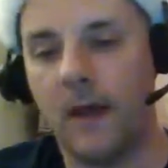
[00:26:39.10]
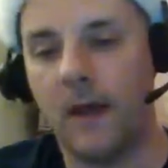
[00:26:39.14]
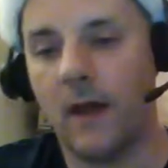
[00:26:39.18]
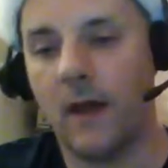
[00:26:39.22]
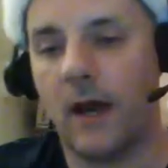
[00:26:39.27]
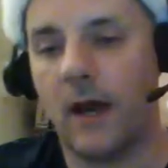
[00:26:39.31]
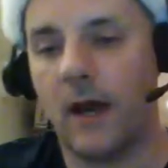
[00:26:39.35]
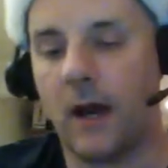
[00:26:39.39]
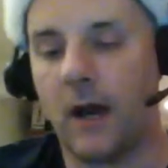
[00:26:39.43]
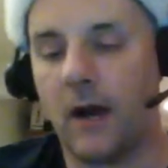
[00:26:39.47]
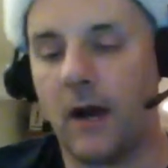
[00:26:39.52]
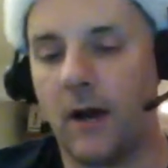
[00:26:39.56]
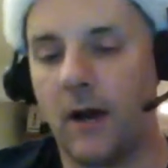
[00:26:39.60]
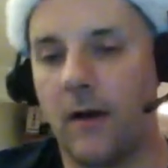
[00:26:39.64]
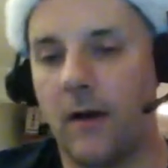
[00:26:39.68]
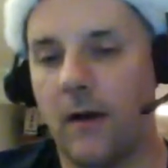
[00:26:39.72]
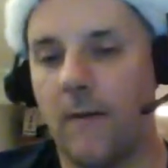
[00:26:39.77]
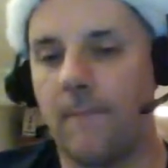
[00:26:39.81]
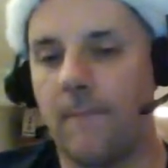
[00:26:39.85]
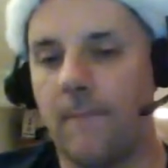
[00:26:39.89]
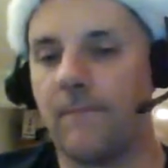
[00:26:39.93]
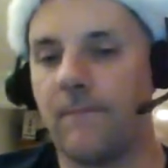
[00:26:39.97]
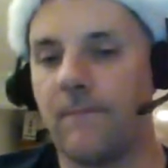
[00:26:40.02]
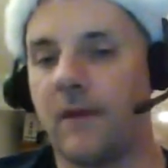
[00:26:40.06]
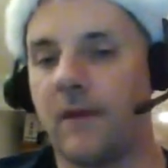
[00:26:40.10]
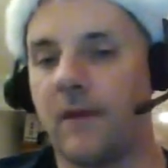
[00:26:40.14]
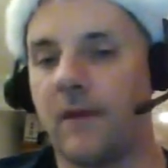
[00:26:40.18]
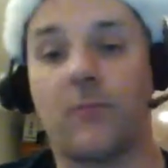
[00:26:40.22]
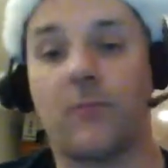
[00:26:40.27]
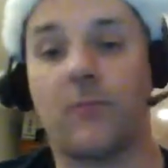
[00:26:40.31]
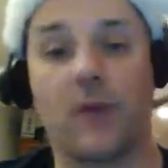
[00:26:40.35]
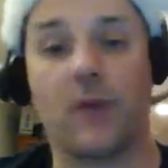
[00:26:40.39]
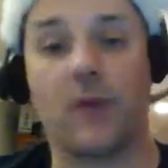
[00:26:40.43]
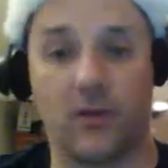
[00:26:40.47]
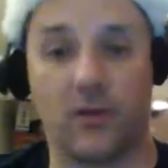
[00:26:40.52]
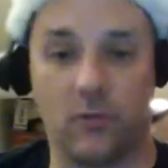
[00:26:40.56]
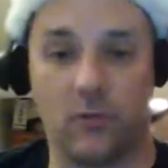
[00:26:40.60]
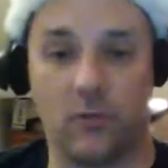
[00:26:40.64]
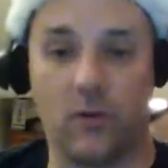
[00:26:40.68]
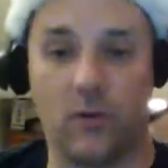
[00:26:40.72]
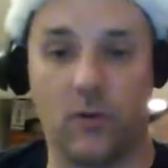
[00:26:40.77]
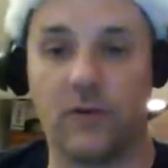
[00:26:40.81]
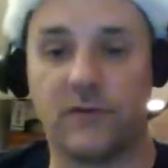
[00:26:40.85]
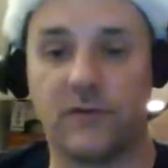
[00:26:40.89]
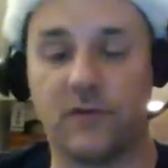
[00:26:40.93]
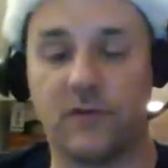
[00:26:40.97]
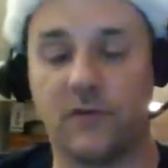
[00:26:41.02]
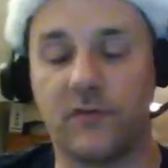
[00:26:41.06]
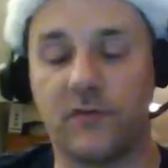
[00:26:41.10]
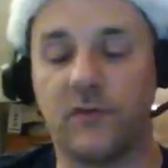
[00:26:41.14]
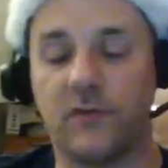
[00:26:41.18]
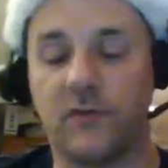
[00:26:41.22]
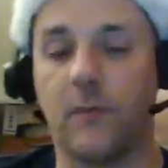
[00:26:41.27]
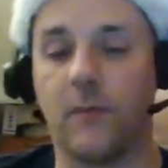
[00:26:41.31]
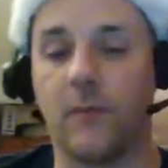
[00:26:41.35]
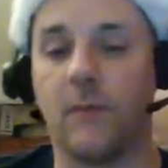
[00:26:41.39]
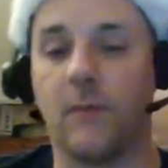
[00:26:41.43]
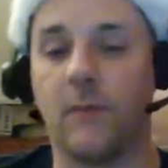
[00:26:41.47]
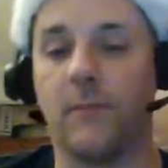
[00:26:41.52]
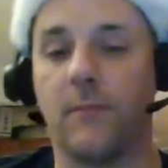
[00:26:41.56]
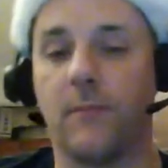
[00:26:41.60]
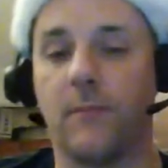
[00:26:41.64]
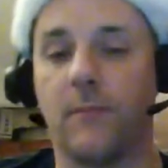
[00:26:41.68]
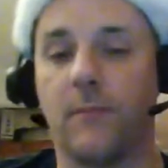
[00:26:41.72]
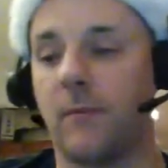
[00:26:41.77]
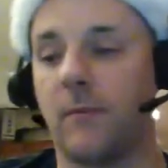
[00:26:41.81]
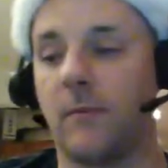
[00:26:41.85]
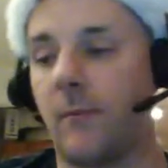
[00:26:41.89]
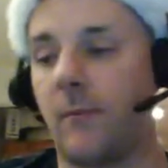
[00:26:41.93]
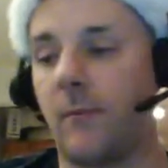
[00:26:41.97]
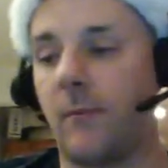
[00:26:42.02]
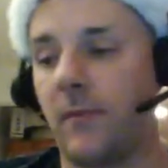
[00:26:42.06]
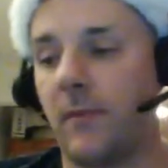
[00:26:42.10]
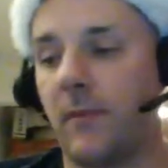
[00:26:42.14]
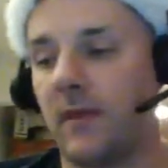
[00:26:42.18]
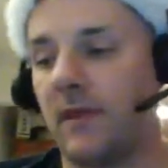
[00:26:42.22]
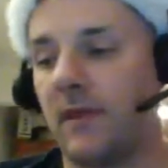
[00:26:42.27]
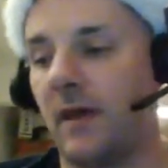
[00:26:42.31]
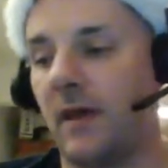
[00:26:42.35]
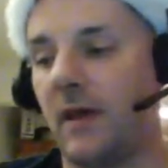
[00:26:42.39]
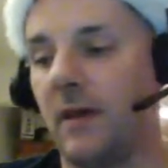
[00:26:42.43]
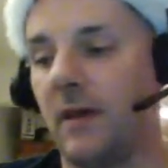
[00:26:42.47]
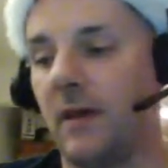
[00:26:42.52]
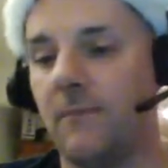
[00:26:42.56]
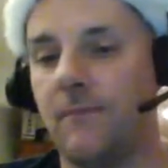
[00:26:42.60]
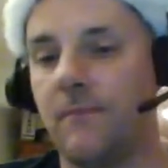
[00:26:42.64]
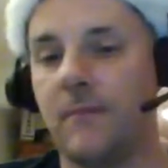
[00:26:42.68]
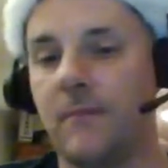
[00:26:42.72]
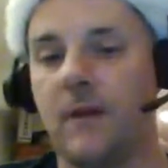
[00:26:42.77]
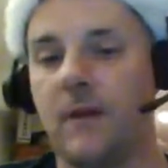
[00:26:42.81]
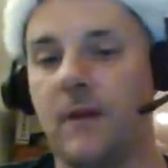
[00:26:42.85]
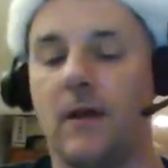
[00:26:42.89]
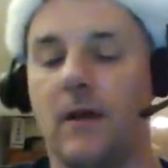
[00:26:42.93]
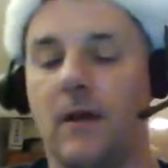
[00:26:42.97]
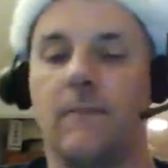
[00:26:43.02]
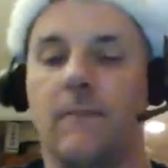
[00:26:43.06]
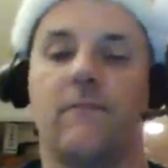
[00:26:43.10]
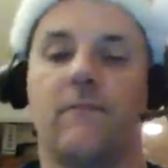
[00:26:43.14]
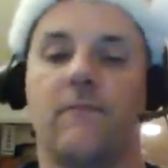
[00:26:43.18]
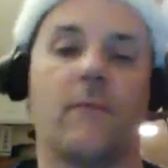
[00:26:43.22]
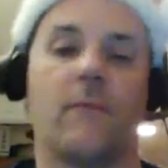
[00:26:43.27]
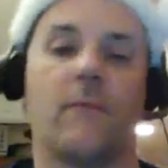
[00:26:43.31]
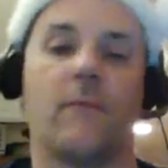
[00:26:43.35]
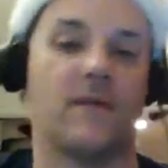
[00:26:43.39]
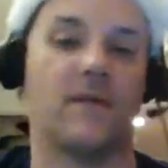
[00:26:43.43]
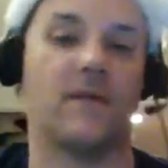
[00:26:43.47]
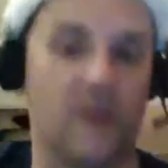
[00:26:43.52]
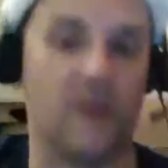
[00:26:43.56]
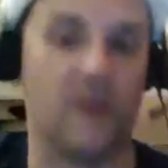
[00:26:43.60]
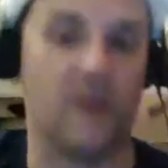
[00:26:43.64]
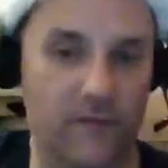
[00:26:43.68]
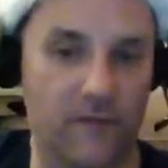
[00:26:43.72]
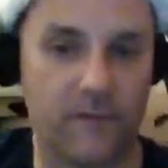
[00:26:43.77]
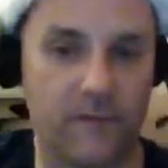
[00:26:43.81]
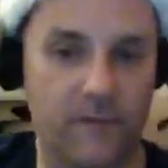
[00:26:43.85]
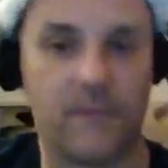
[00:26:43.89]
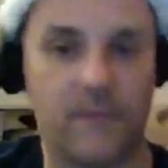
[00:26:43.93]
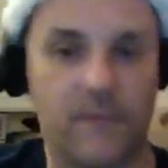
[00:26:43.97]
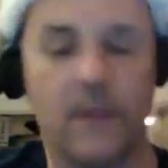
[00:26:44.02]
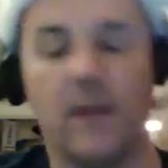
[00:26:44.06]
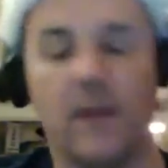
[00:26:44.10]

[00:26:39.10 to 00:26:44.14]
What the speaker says: That's brand new also, so I might be thinking about picking that up for myself.